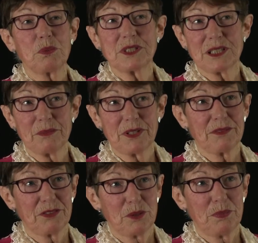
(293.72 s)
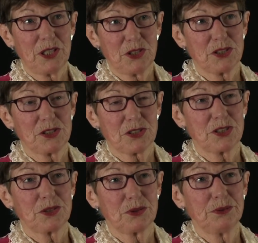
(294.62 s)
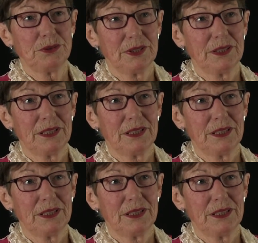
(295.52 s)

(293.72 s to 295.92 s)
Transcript: always something for the patients to do.